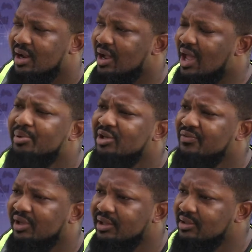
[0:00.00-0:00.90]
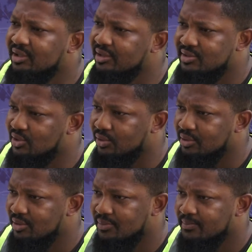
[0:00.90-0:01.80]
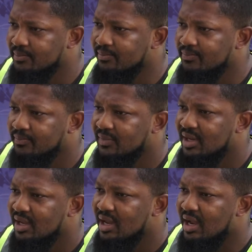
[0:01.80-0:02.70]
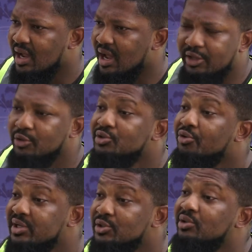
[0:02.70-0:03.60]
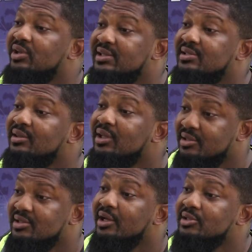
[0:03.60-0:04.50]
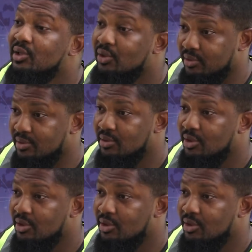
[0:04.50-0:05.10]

I believe in getting things done. I don't rest until I see things get done.